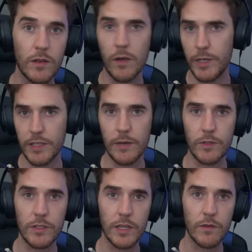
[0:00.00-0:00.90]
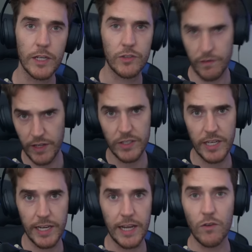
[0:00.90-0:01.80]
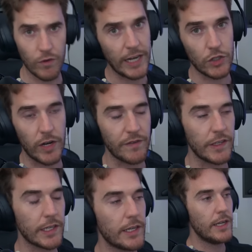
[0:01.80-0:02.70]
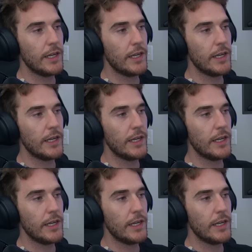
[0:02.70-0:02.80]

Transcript: How many times can you say right traffic? I'll say it again right traffic.